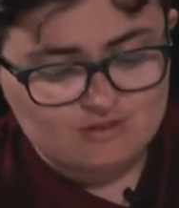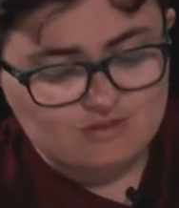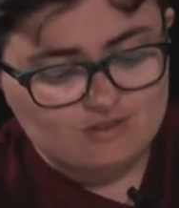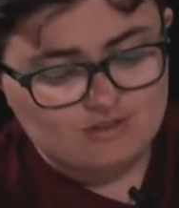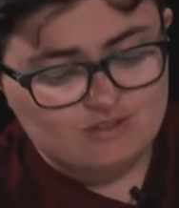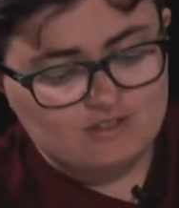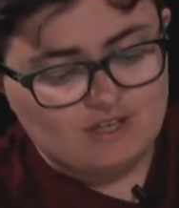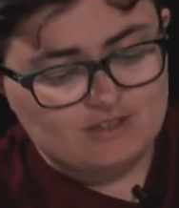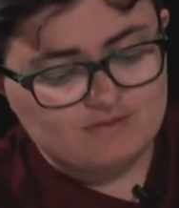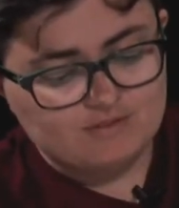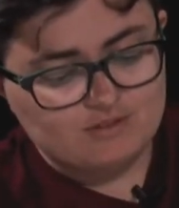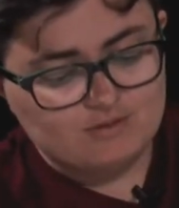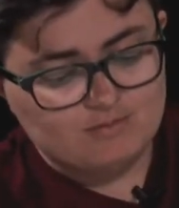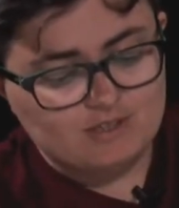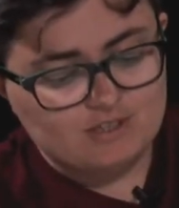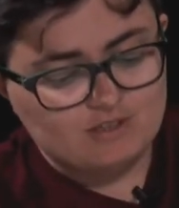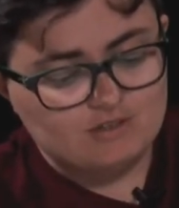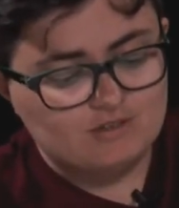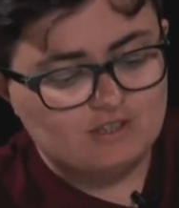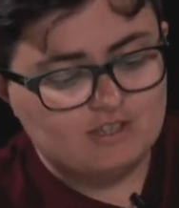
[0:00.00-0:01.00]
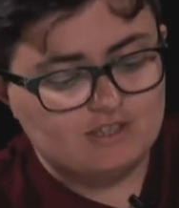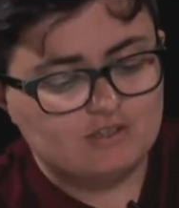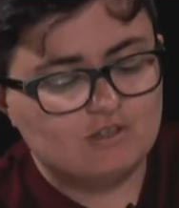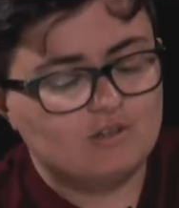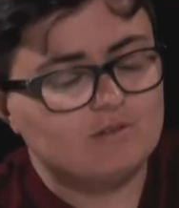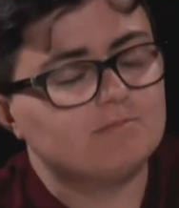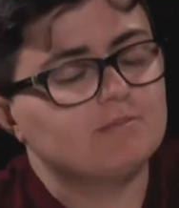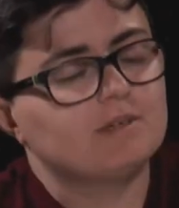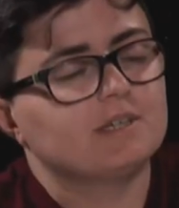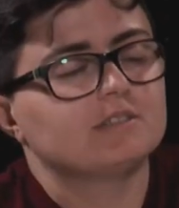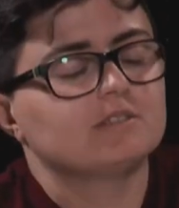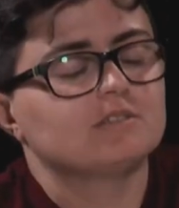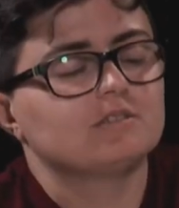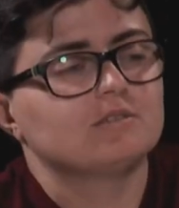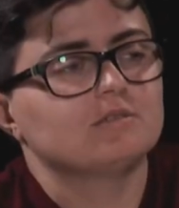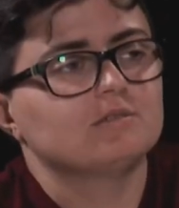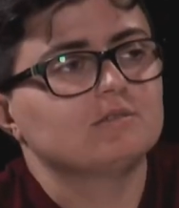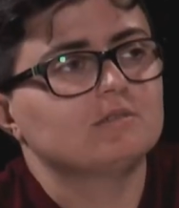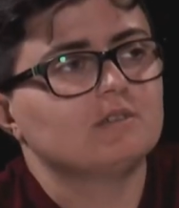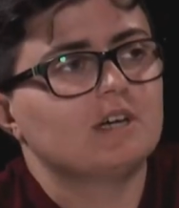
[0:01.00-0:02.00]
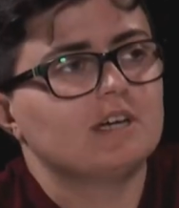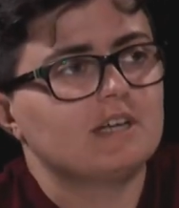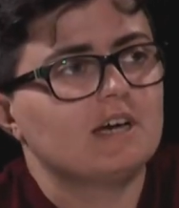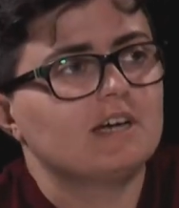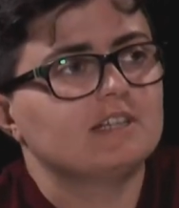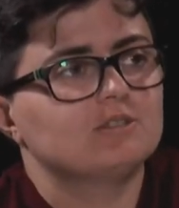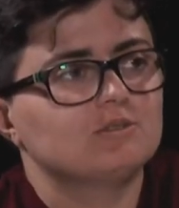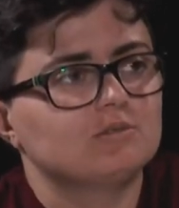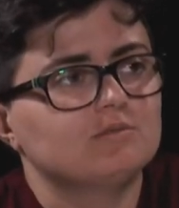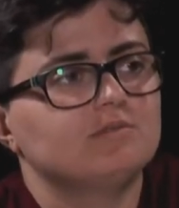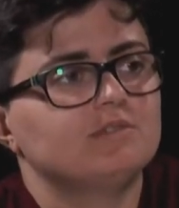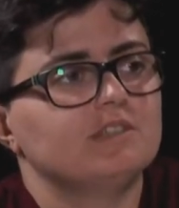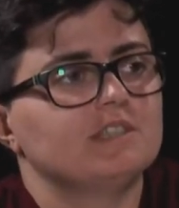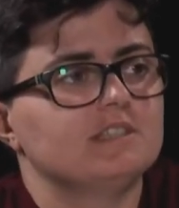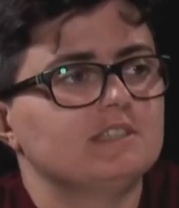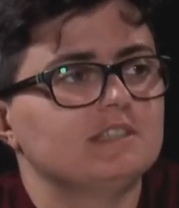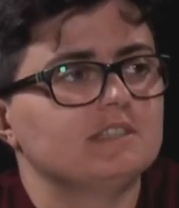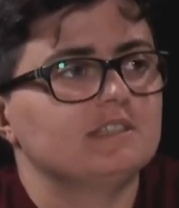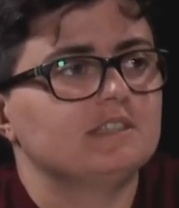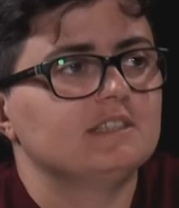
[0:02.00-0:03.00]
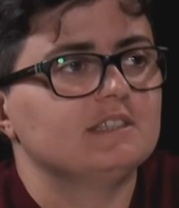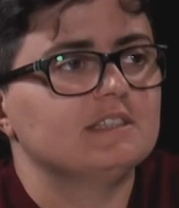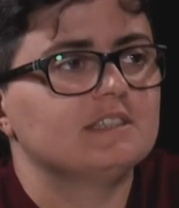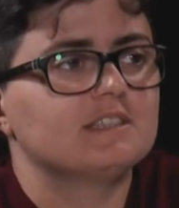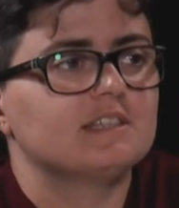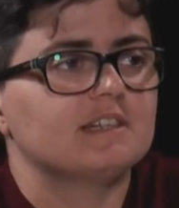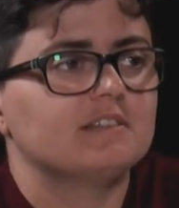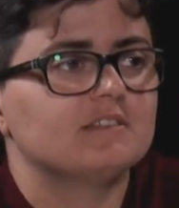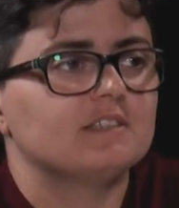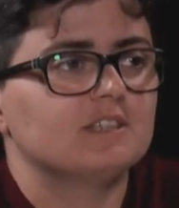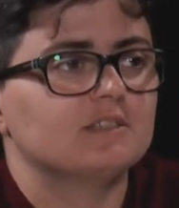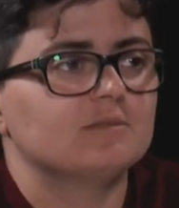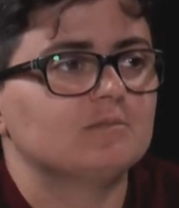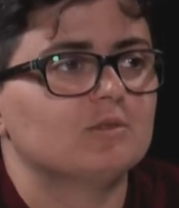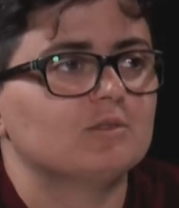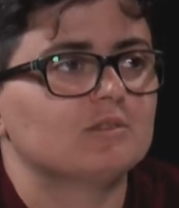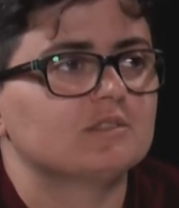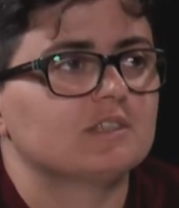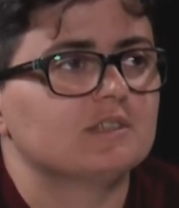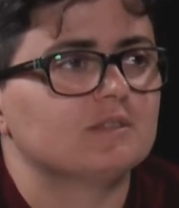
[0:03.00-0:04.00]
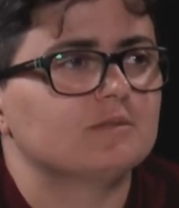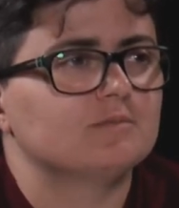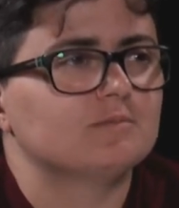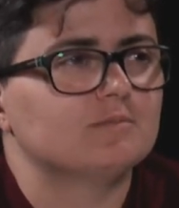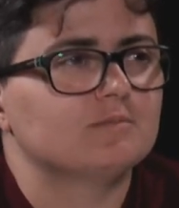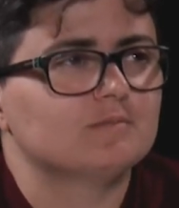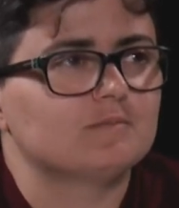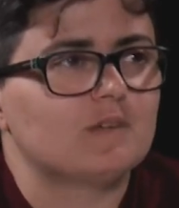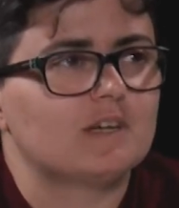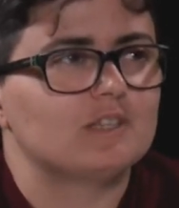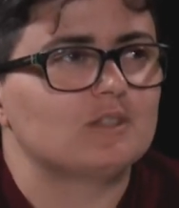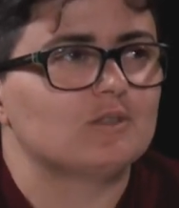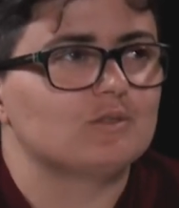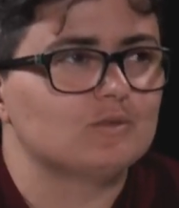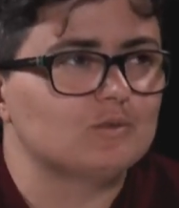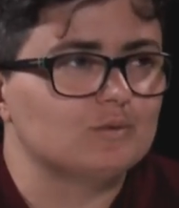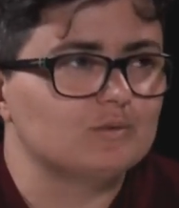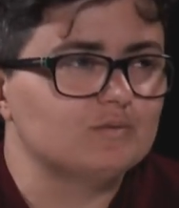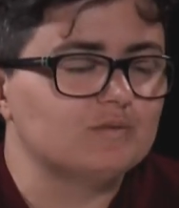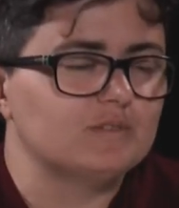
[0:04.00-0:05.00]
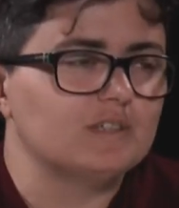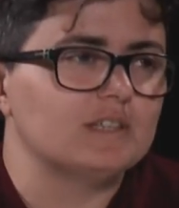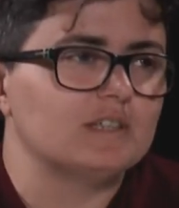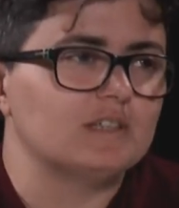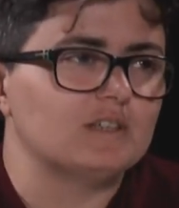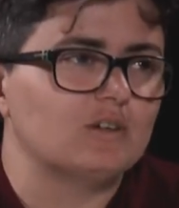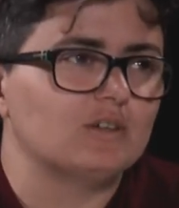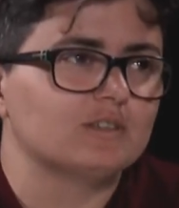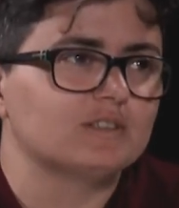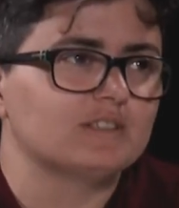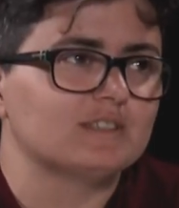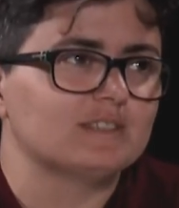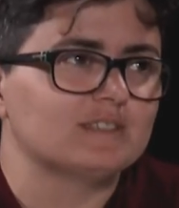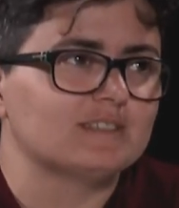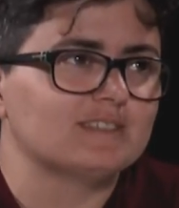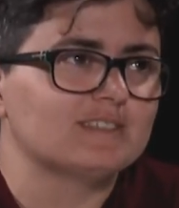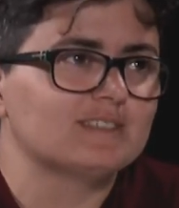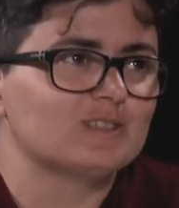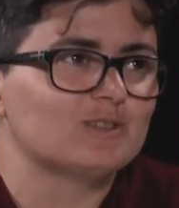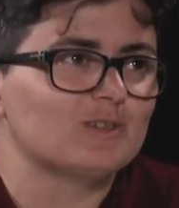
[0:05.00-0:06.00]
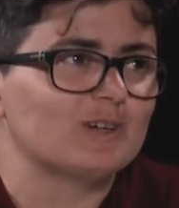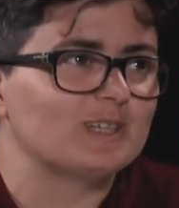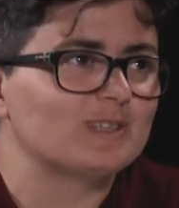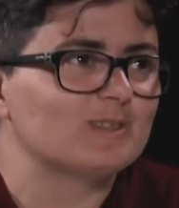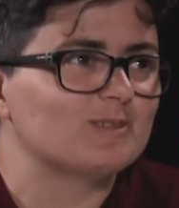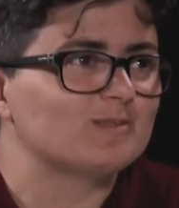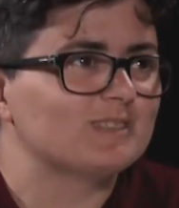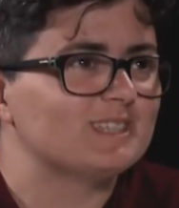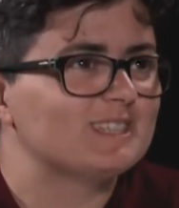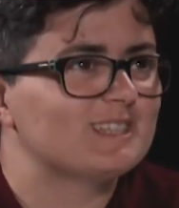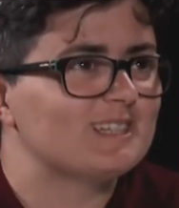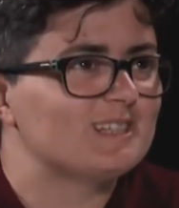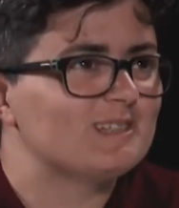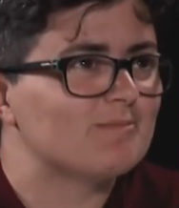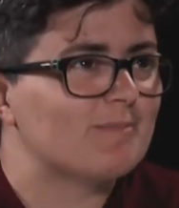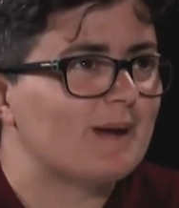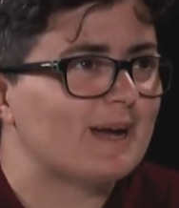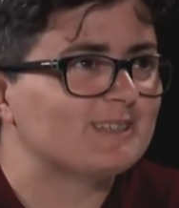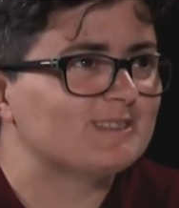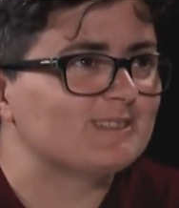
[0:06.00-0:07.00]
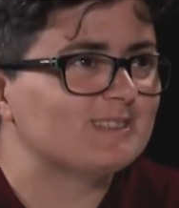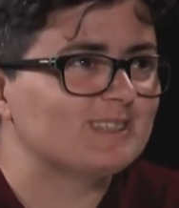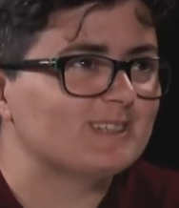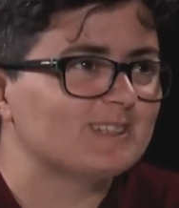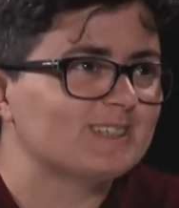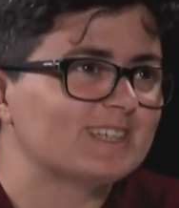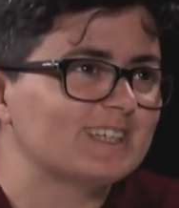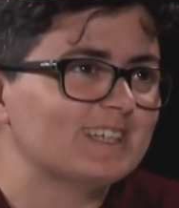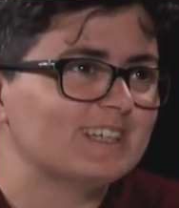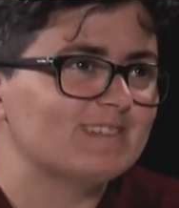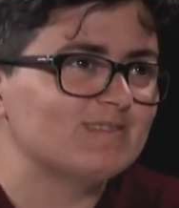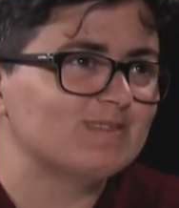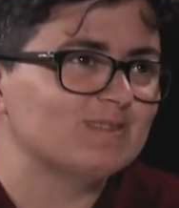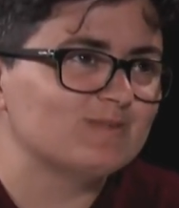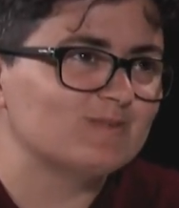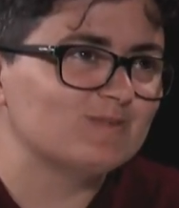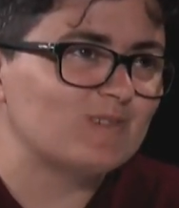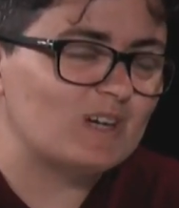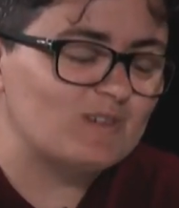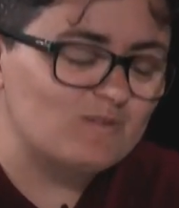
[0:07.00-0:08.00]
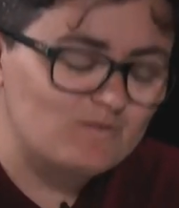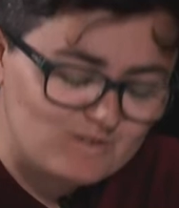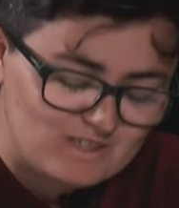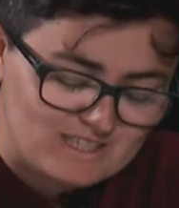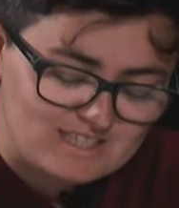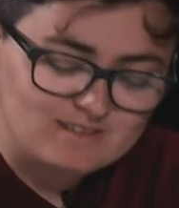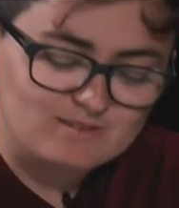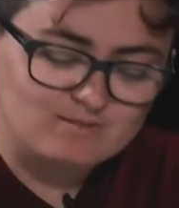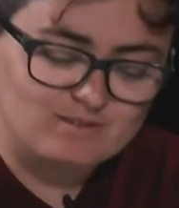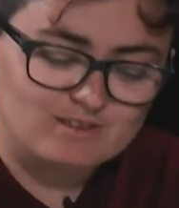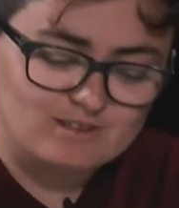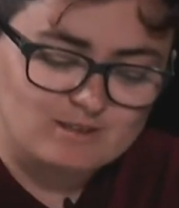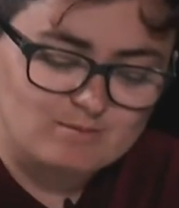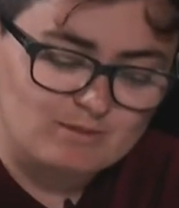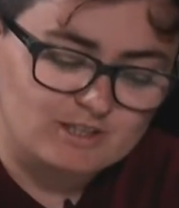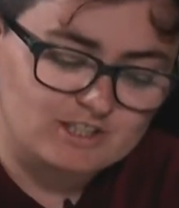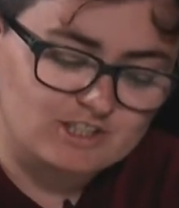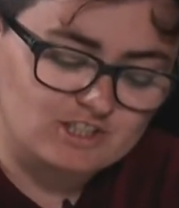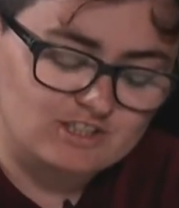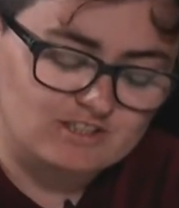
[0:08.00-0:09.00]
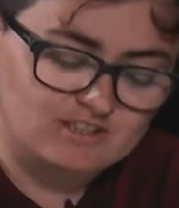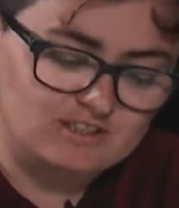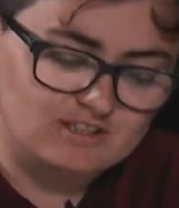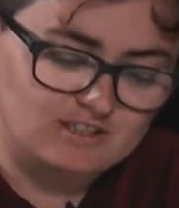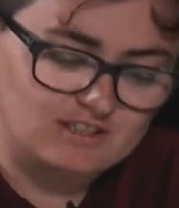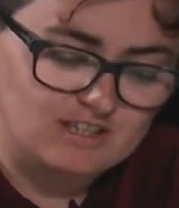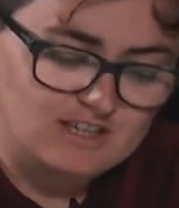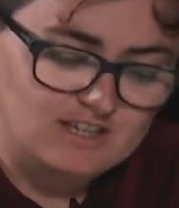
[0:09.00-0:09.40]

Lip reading: tough to me to then compare to, I do feel in this area in Malta, I do feel a lot the strength of, let's say, the patriarchy. I feel very much the,